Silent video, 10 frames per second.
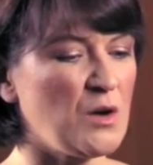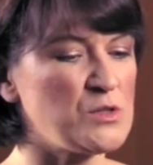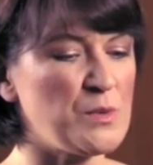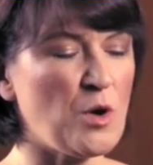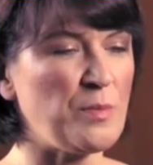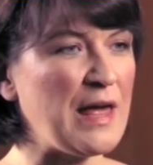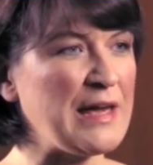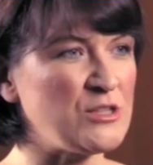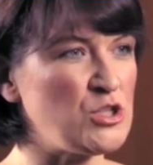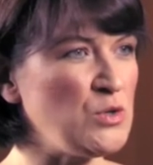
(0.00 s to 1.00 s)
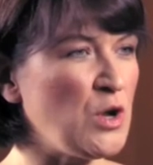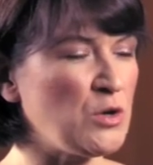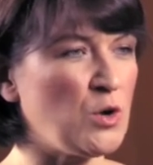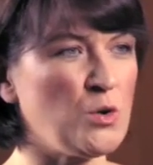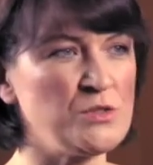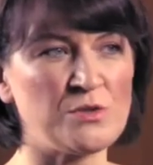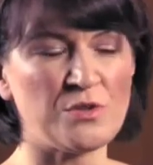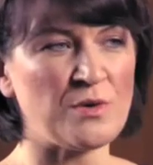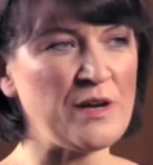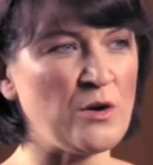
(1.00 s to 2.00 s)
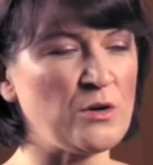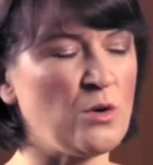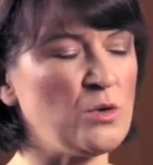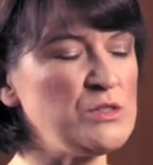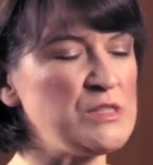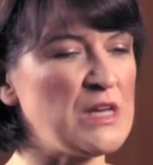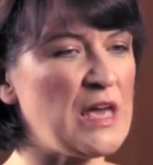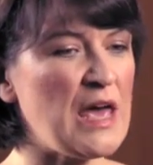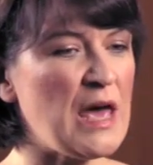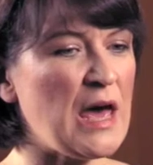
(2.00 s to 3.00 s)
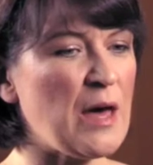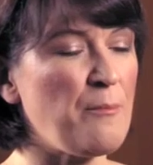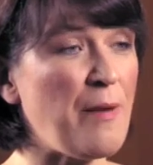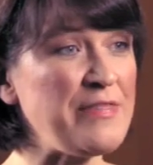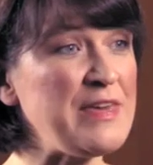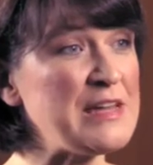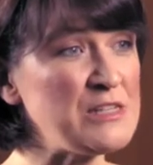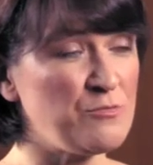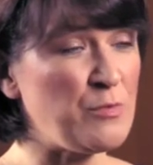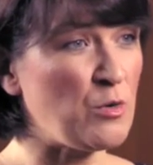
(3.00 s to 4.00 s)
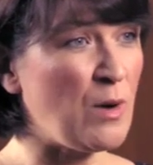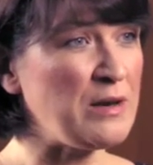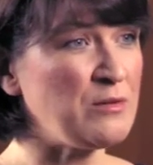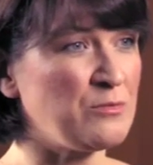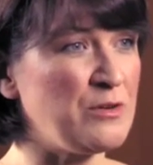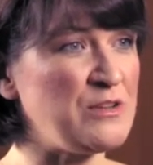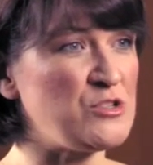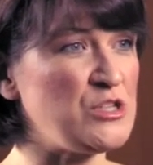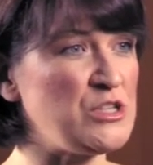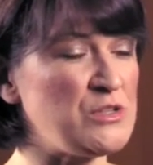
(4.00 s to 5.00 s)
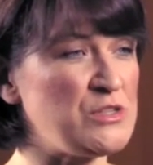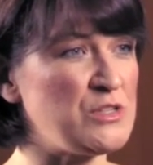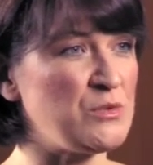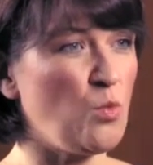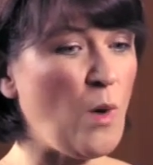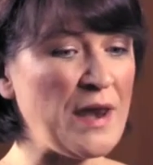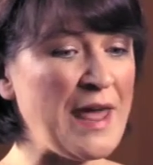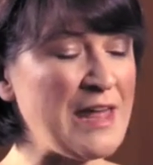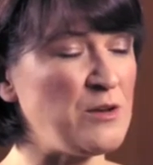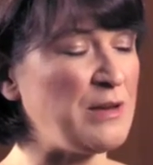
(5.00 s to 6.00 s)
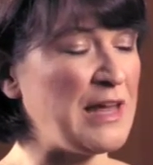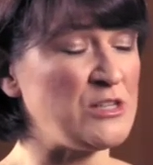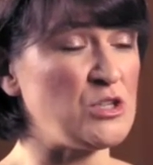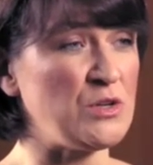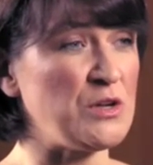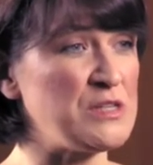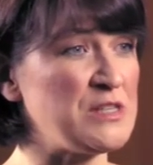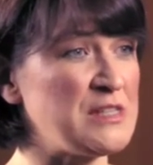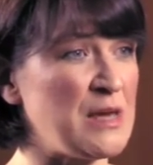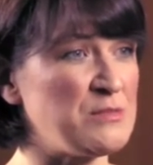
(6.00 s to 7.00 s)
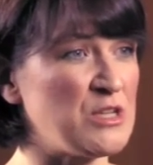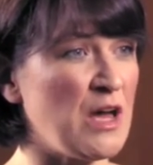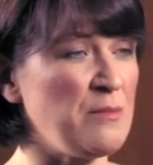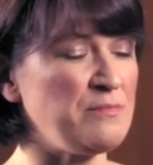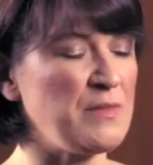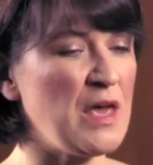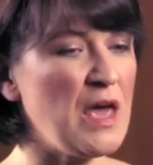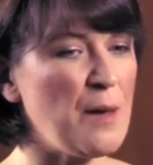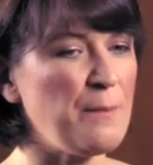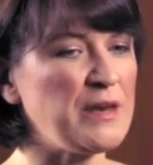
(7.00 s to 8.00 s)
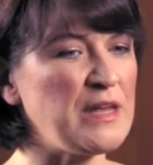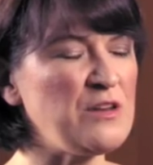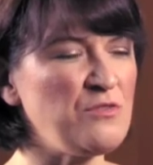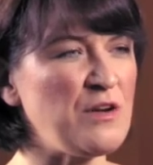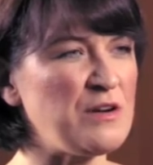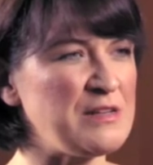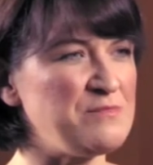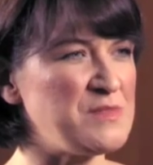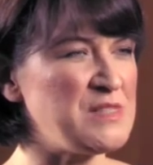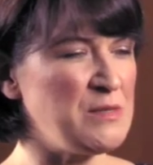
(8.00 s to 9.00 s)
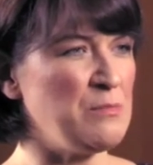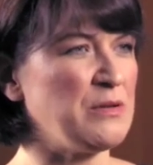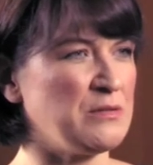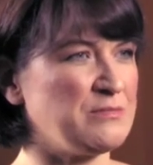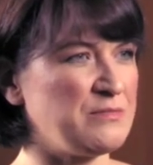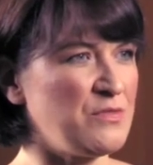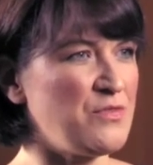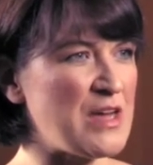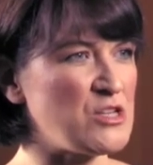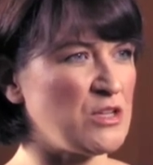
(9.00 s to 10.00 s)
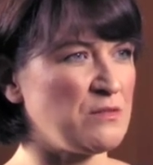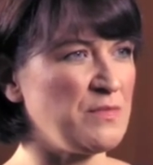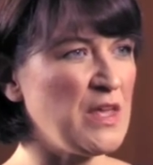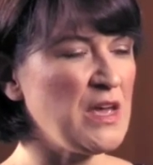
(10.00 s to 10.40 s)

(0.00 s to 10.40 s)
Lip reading: So we're not playing 2-note chords or 3-note chords. By the end of book one, we've introduced one hand playing 2 notes at the same time, but in a very simple fashion.